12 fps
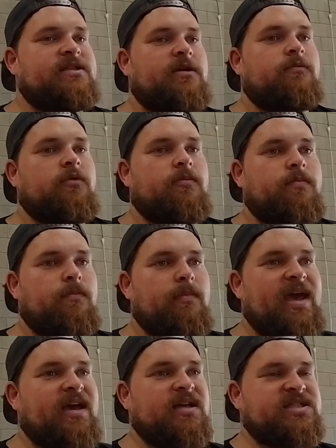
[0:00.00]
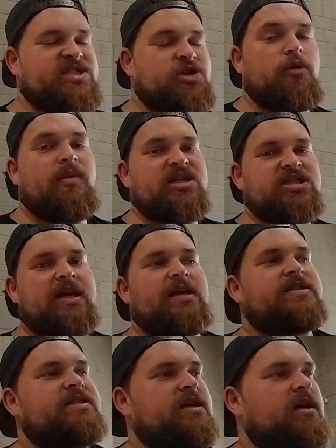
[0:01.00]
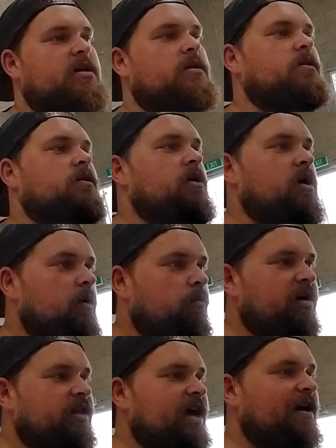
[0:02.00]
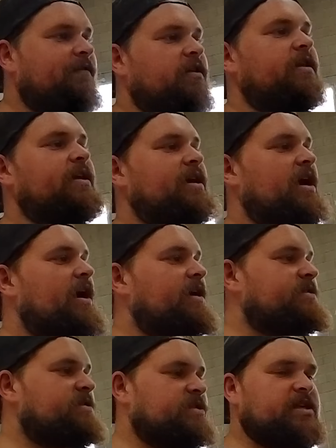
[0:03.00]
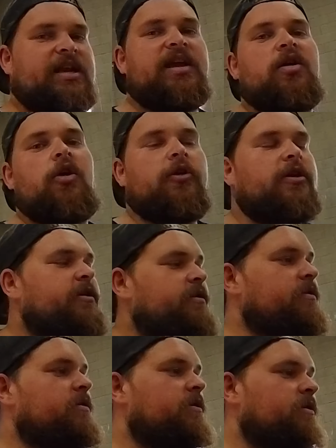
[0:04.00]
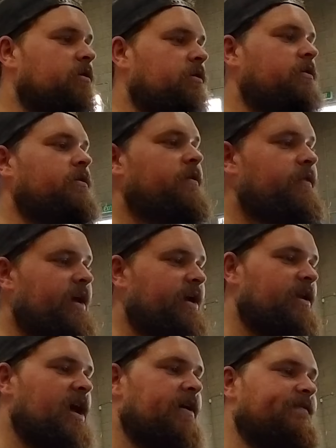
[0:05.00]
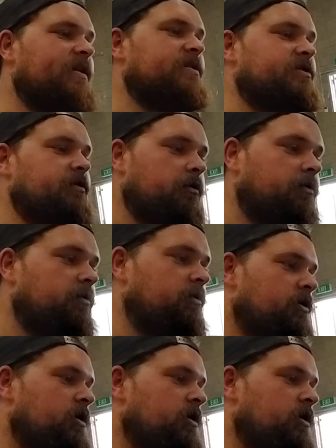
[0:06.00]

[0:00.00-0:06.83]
It would make it so much easier with having the guard sitting on it than having to